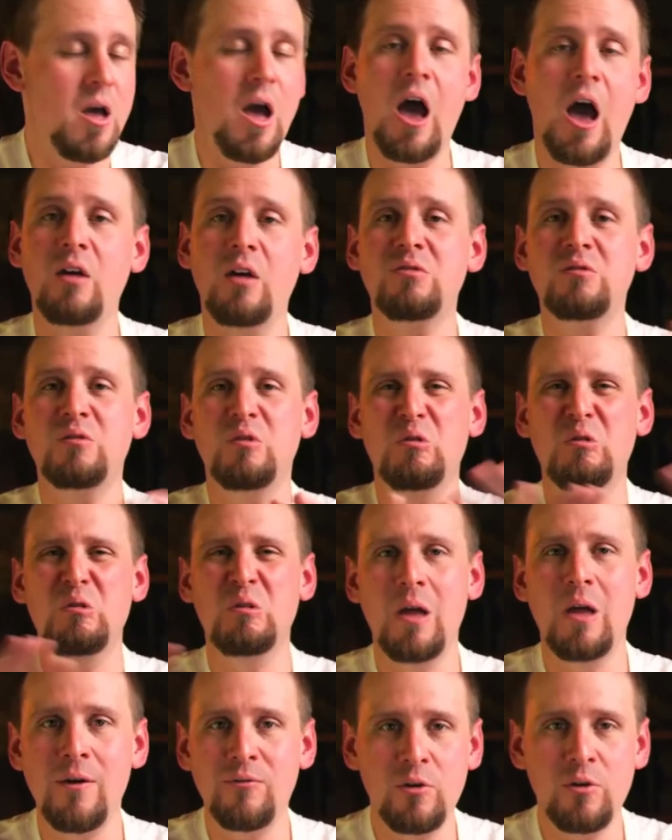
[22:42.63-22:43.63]
I still
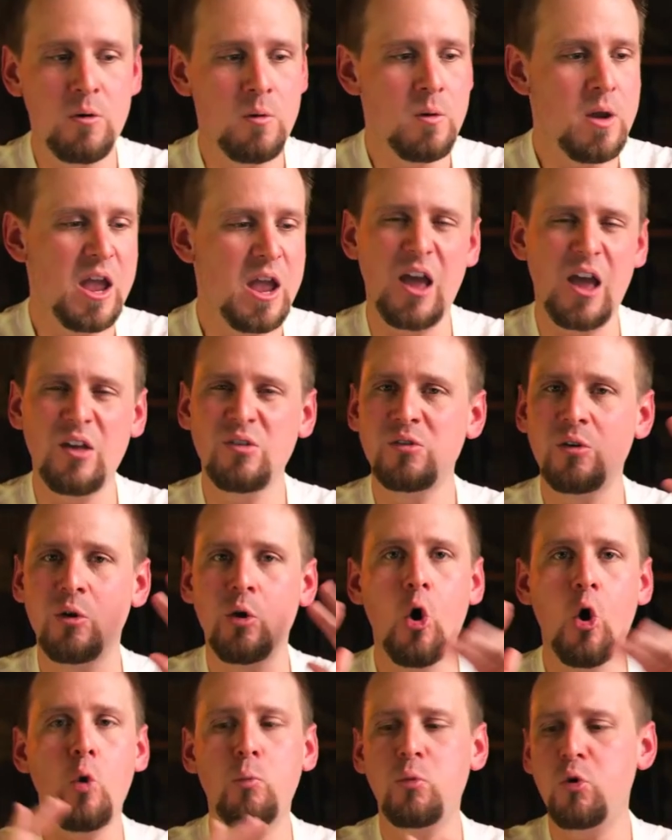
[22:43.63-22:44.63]
love you, and I still
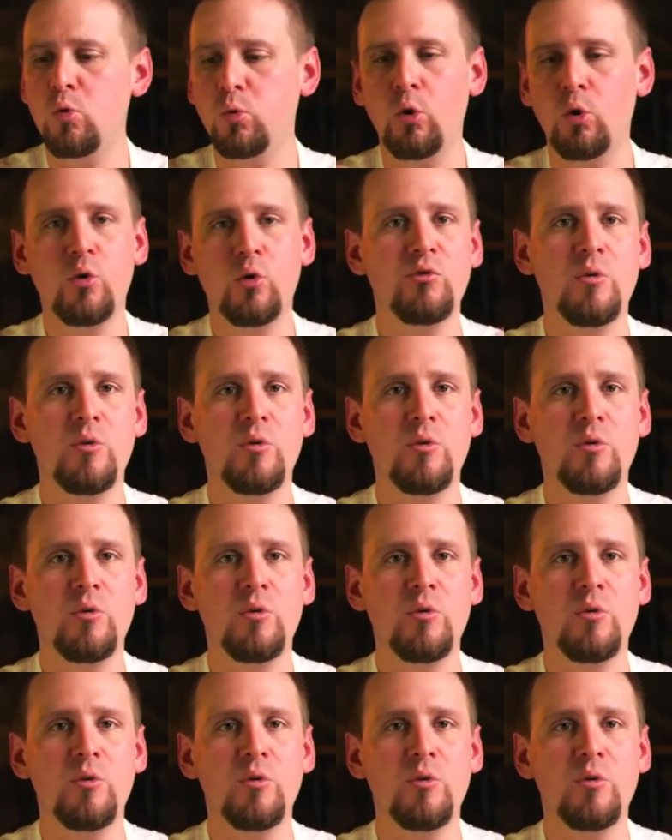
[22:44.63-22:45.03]
hope you learn